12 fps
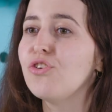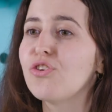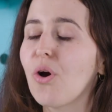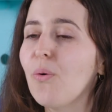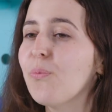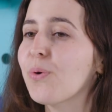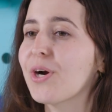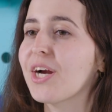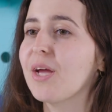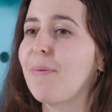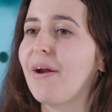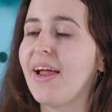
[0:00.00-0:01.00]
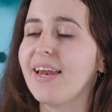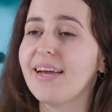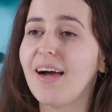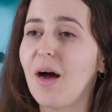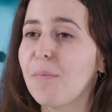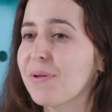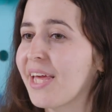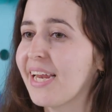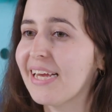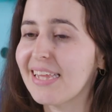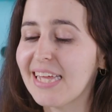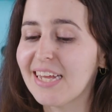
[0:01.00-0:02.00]
Don't worry about any
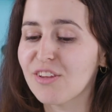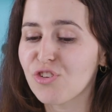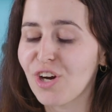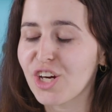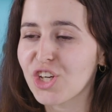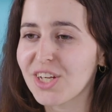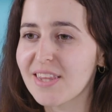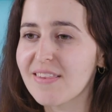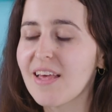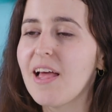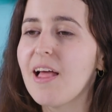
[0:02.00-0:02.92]
complicated cleaning instructions.